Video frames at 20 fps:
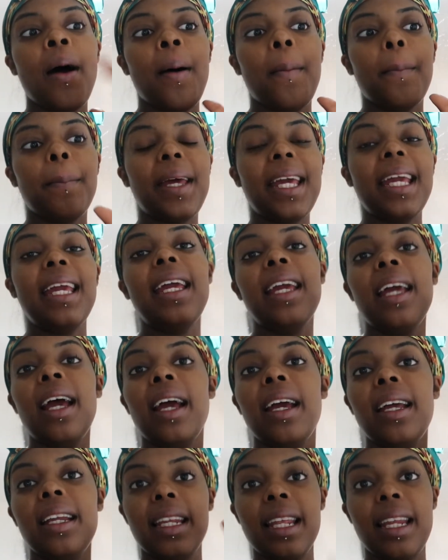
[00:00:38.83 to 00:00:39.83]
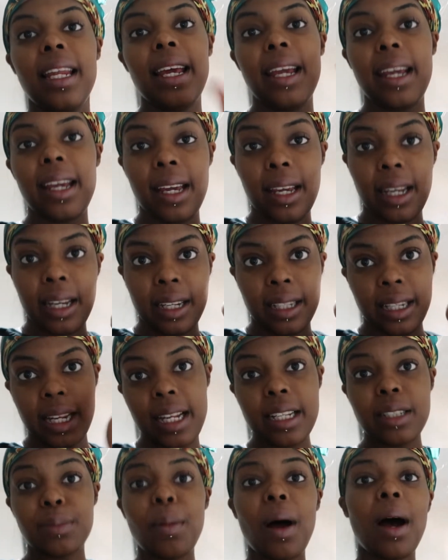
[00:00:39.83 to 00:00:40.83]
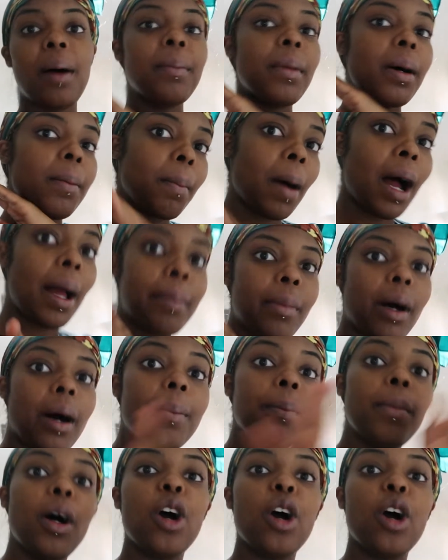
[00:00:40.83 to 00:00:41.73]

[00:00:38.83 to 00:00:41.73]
me, Lily's mum and my mum